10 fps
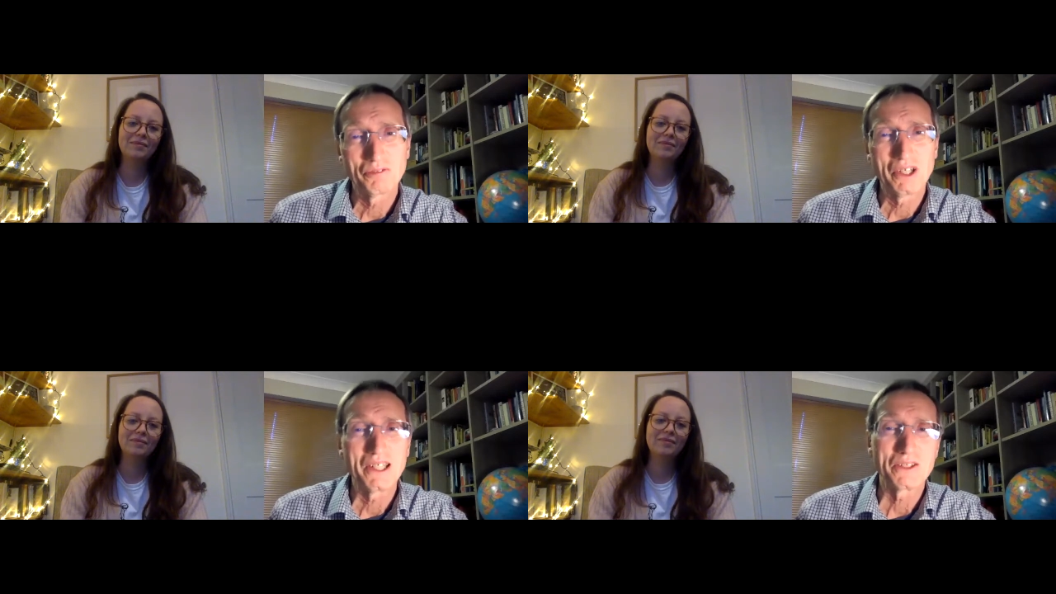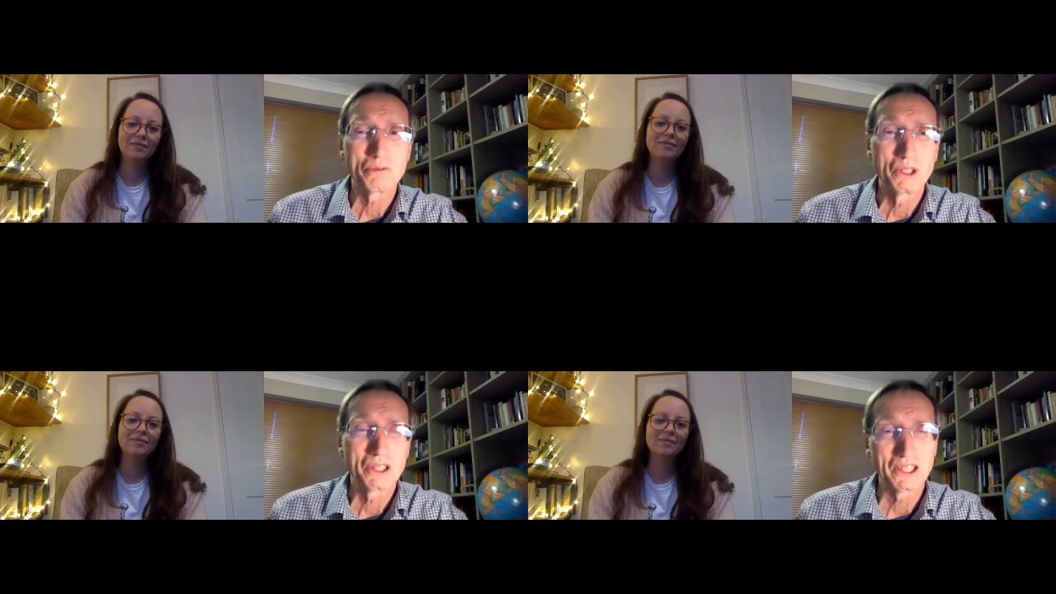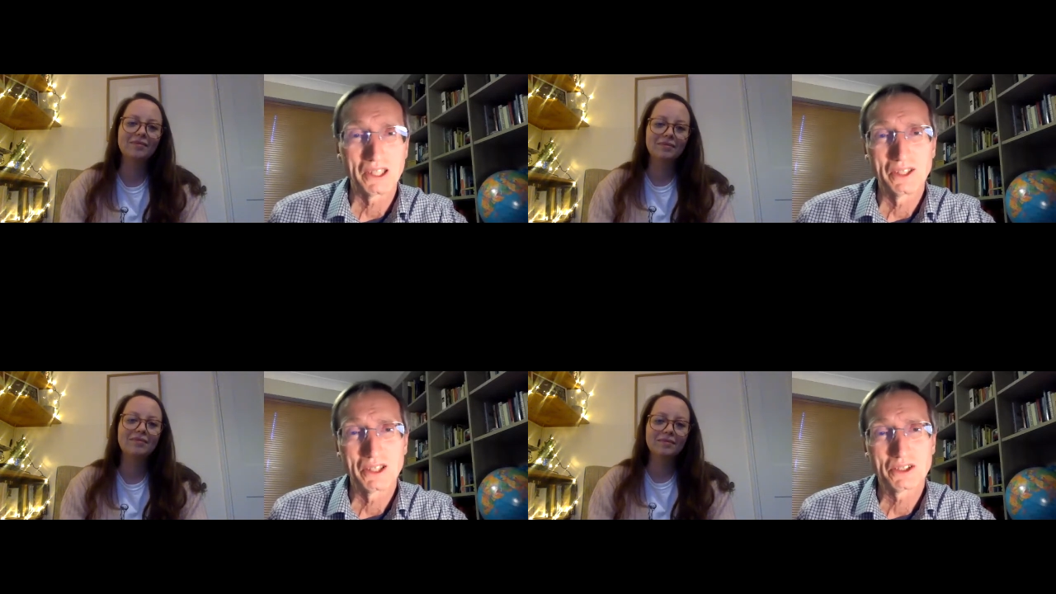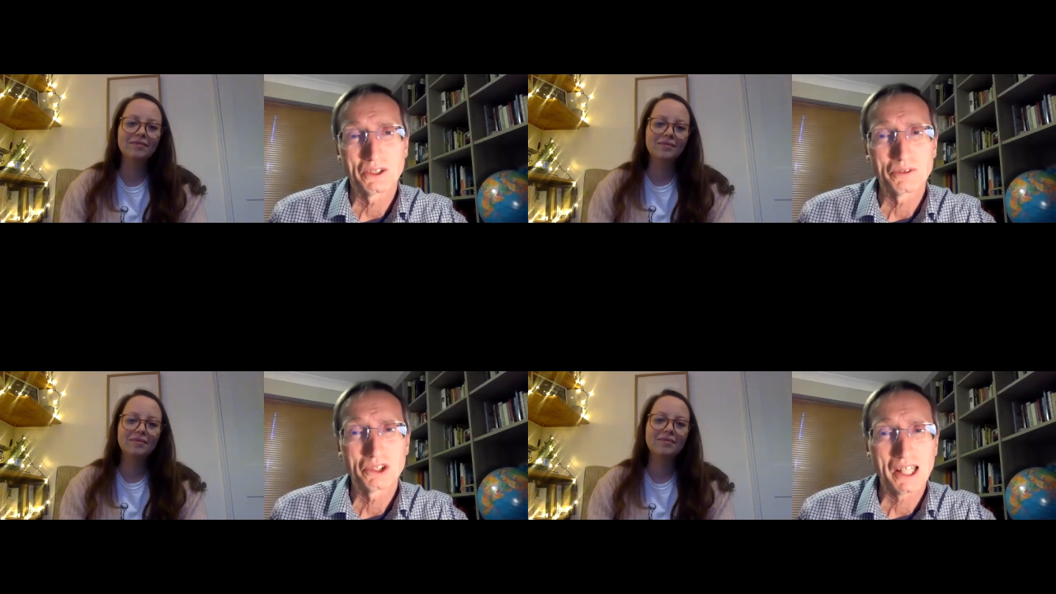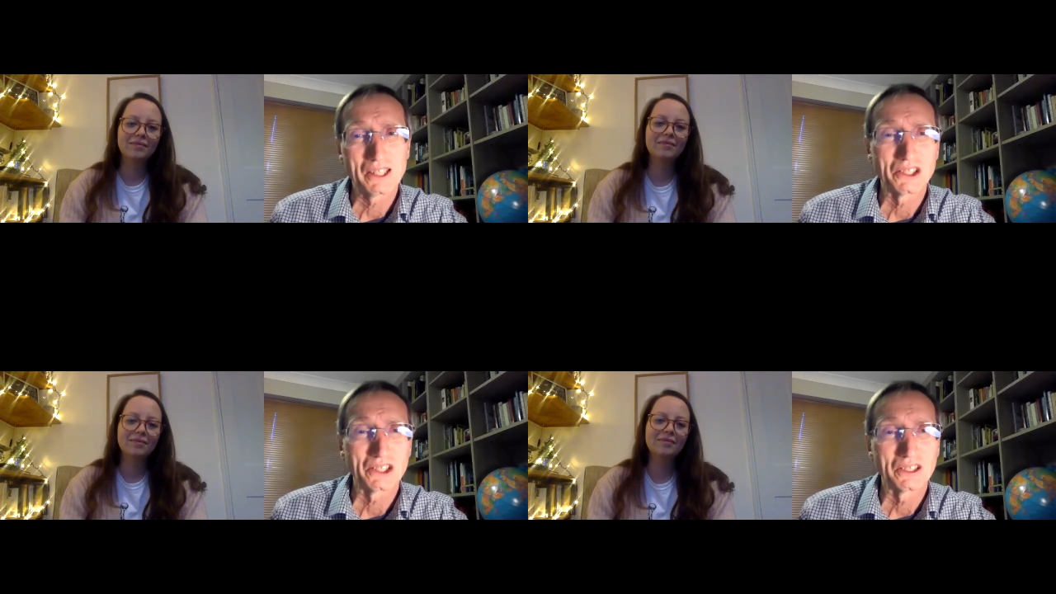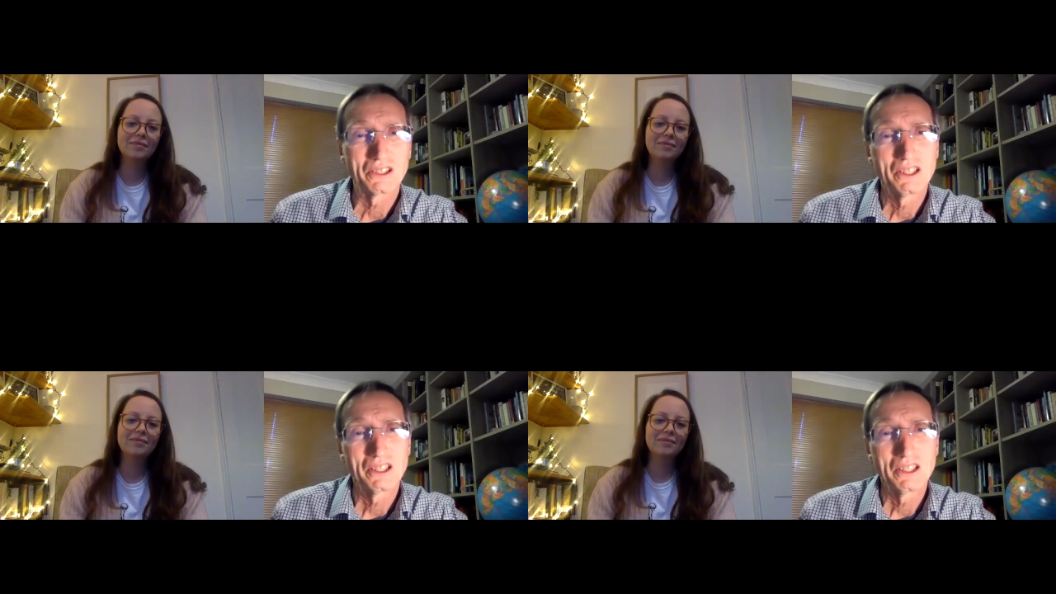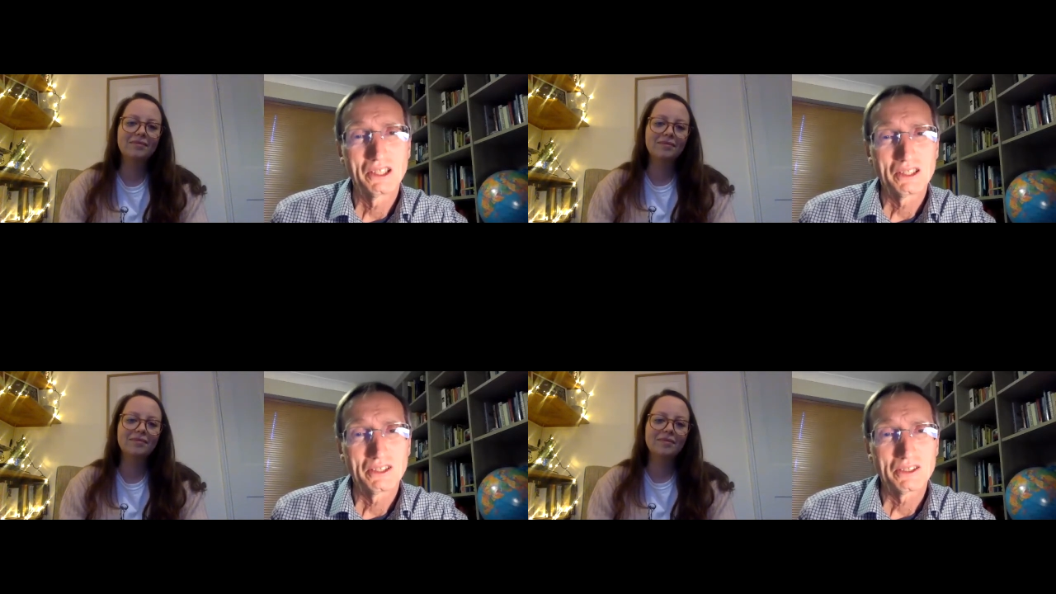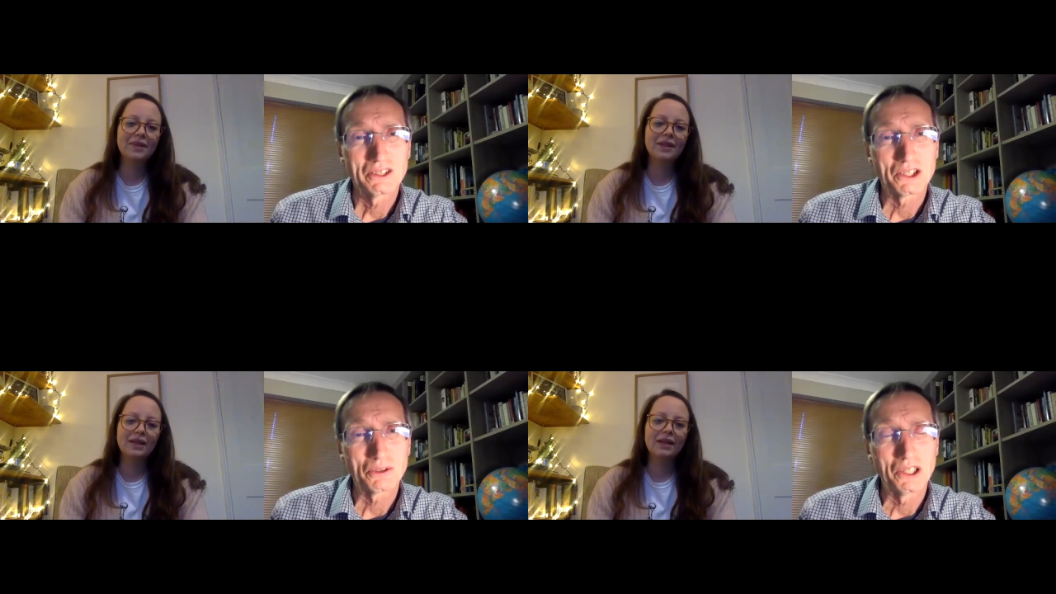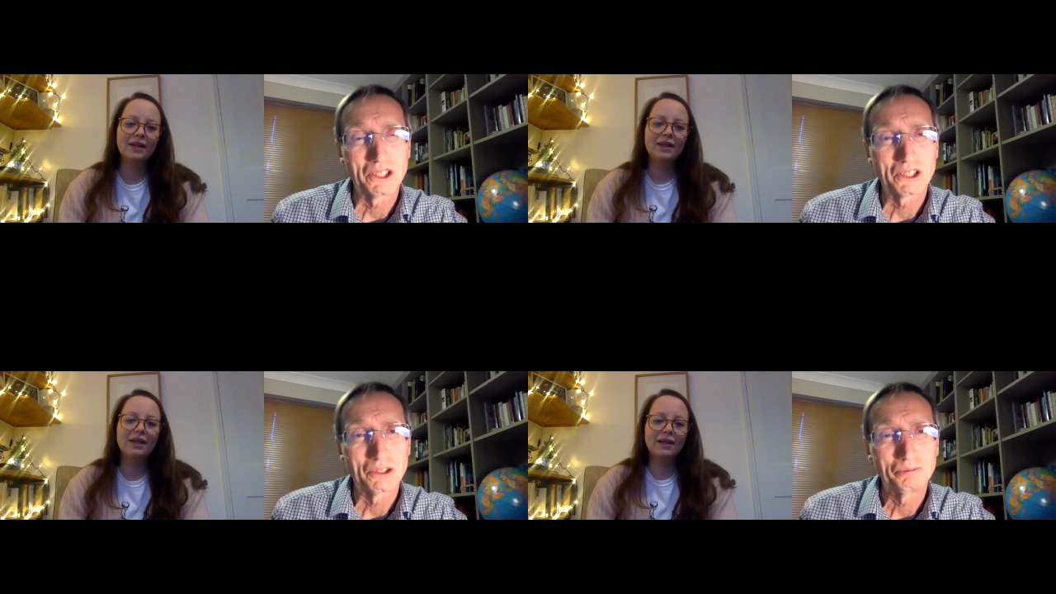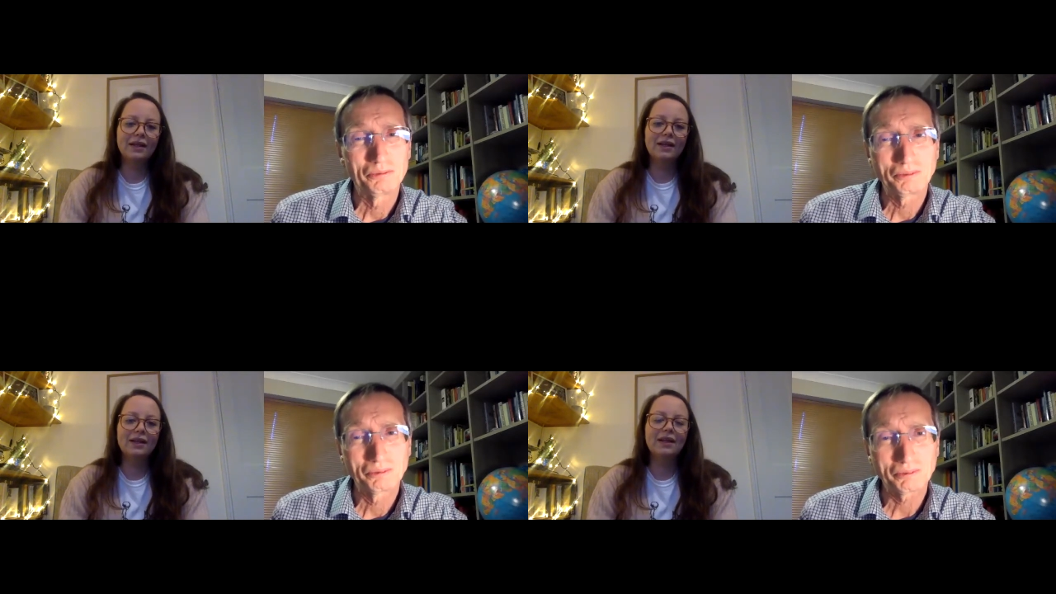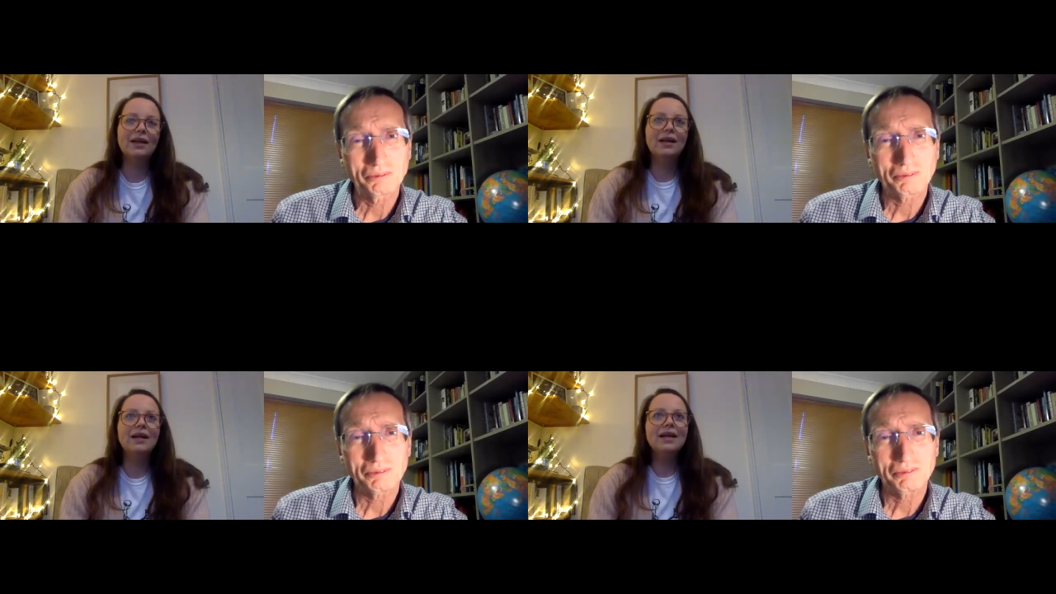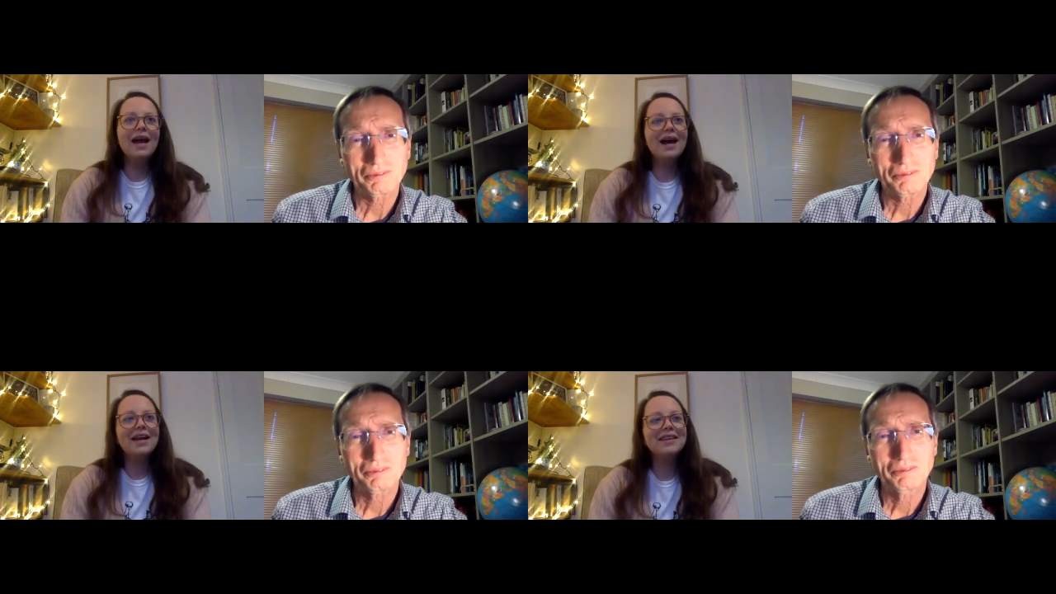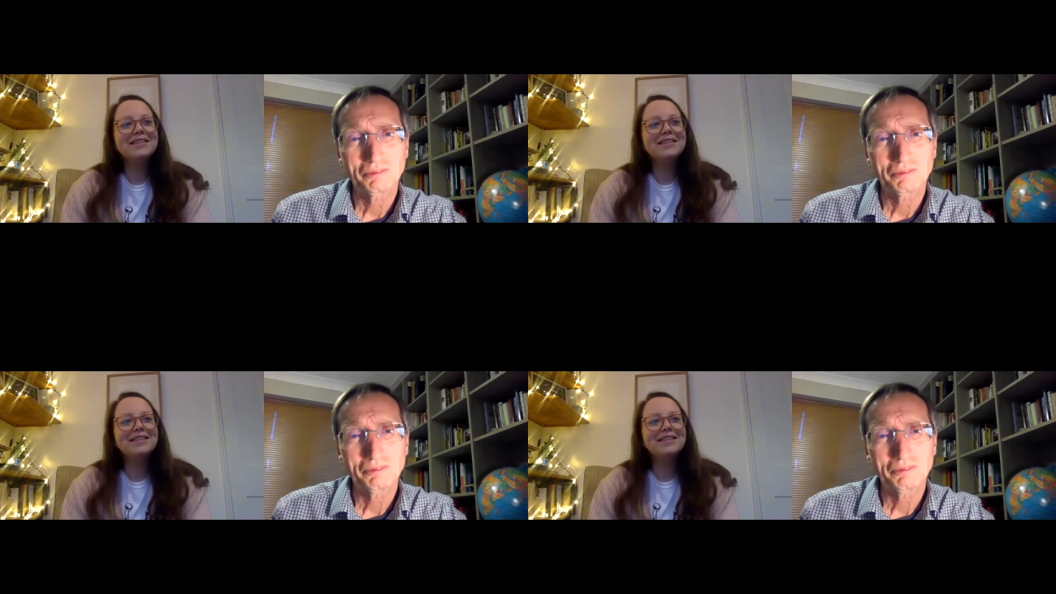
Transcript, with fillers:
Speaker 1: your faith working in this sort of challenging situation
Speaker 2: yeah i think